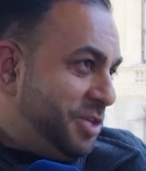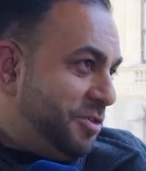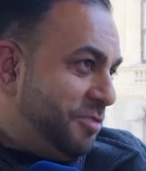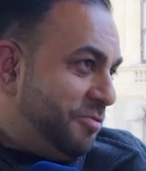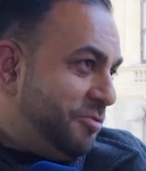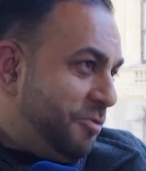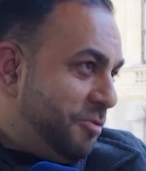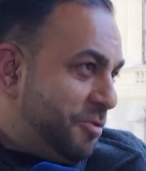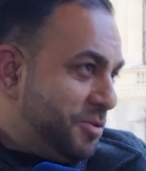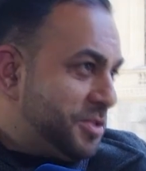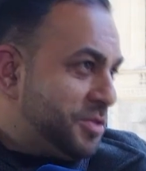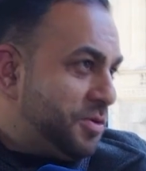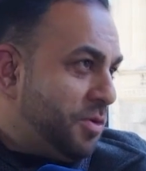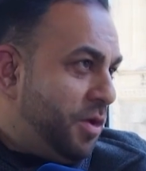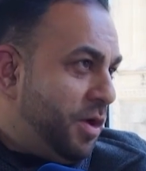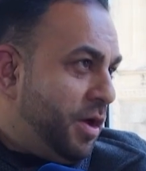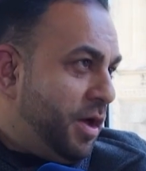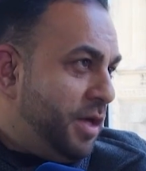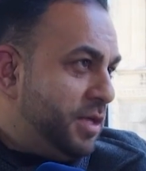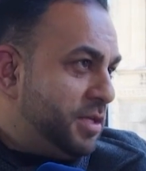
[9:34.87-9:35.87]
of course,
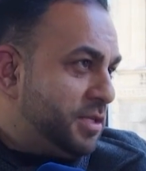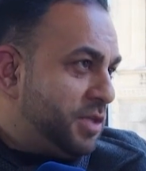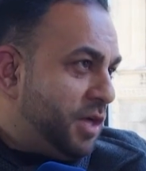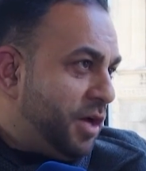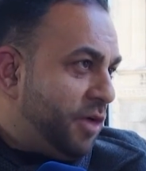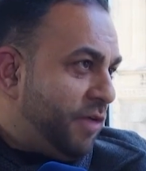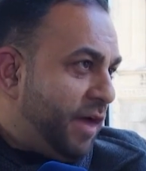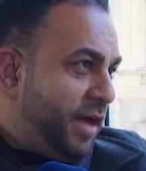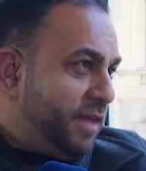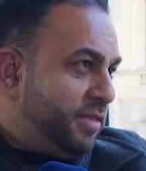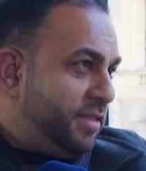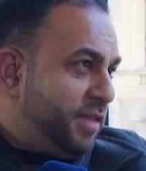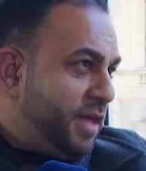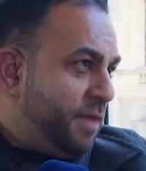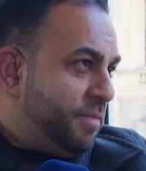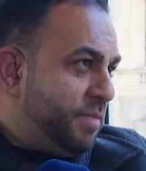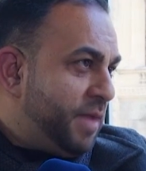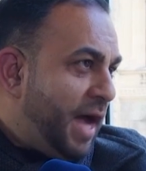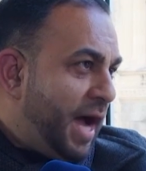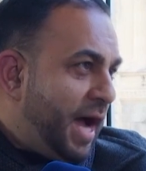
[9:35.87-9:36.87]
is right there
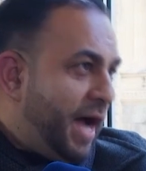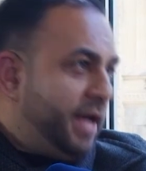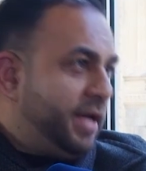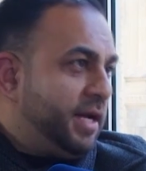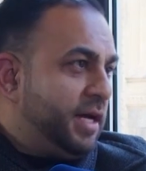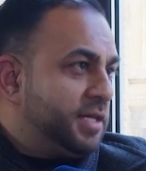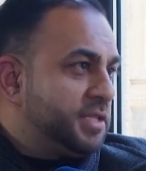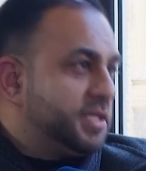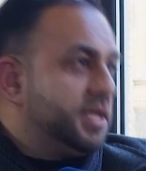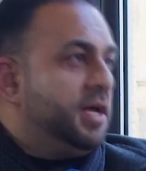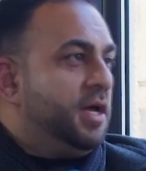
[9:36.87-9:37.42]
behind us.